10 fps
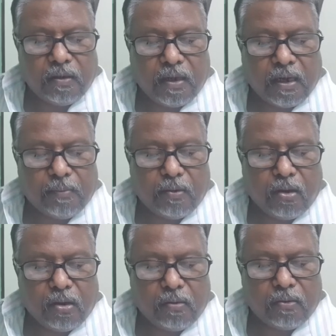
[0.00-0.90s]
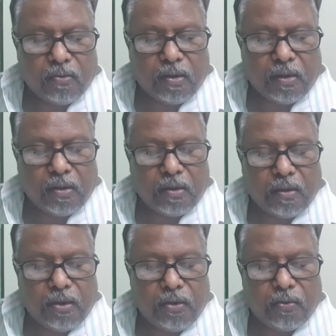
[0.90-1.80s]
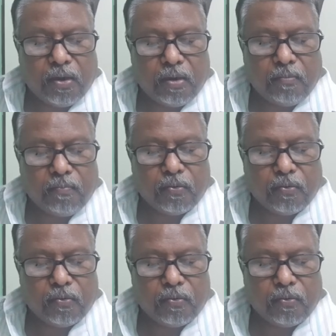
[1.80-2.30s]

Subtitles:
and brought to the duodenum